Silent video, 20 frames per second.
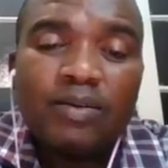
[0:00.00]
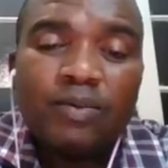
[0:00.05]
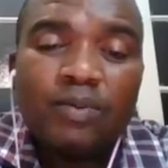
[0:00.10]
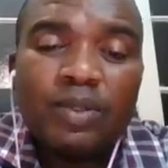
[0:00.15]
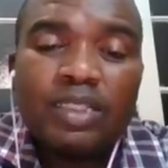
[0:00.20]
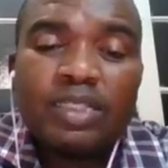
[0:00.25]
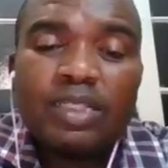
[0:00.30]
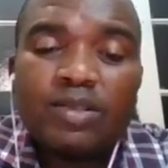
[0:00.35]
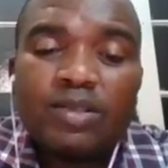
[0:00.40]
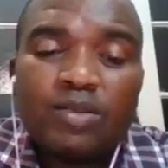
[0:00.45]

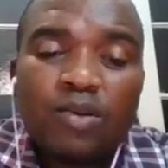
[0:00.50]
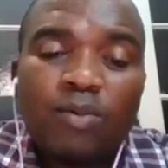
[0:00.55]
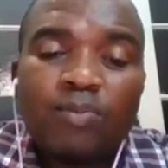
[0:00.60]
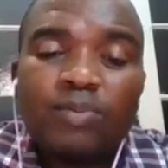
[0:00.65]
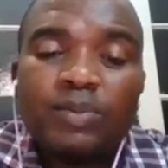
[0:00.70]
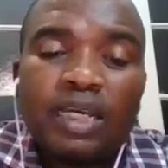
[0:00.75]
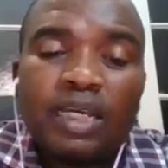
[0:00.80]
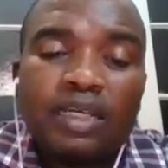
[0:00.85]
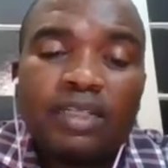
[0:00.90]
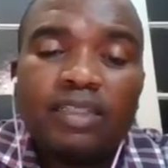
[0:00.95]
which is
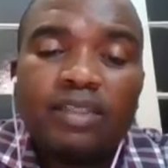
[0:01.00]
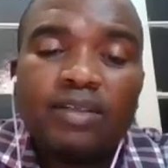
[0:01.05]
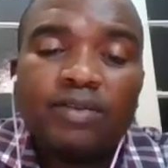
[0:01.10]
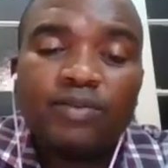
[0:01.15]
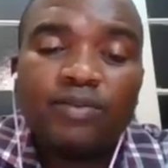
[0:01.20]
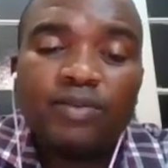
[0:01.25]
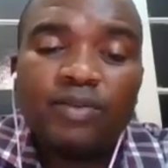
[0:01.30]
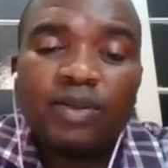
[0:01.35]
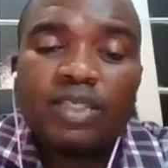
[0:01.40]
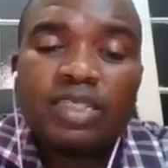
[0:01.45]

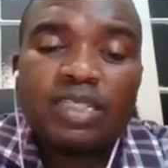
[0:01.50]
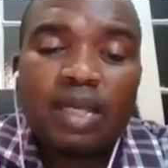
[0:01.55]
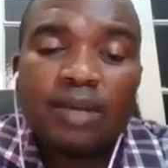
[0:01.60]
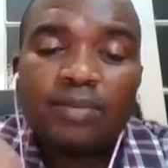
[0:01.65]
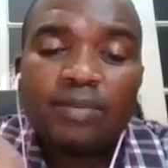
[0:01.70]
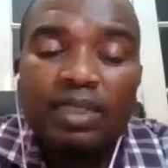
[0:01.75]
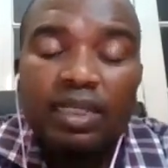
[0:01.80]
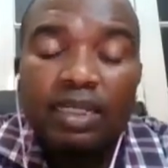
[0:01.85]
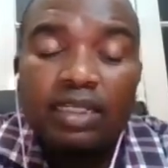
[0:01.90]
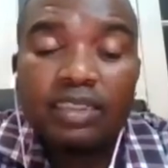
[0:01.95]
objective, not
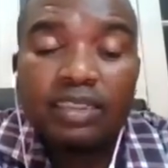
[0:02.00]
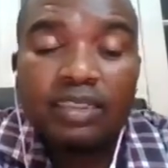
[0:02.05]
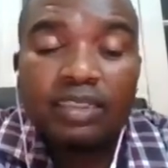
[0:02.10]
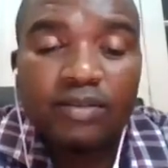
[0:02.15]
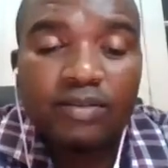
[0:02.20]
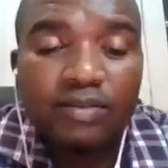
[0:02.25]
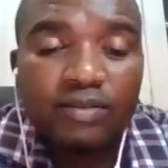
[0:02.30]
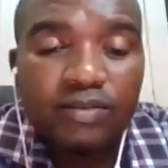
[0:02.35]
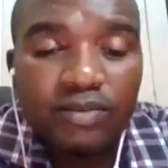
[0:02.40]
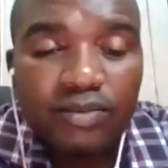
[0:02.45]

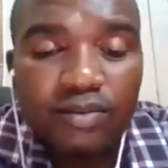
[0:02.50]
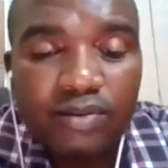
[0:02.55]
subjective.